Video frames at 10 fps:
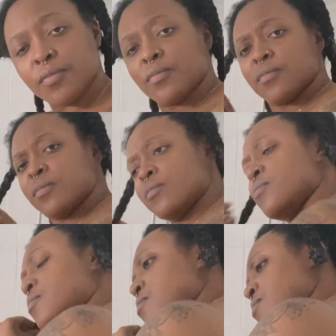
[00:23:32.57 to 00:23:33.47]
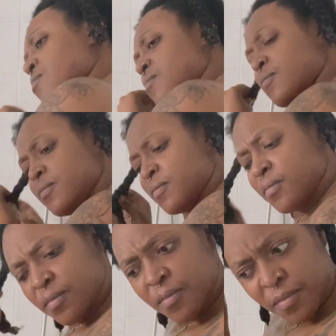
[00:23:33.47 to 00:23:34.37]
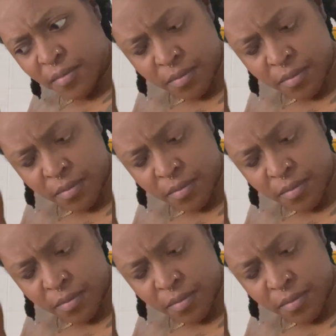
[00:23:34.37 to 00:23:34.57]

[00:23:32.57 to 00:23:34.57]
because heat is what helps the hair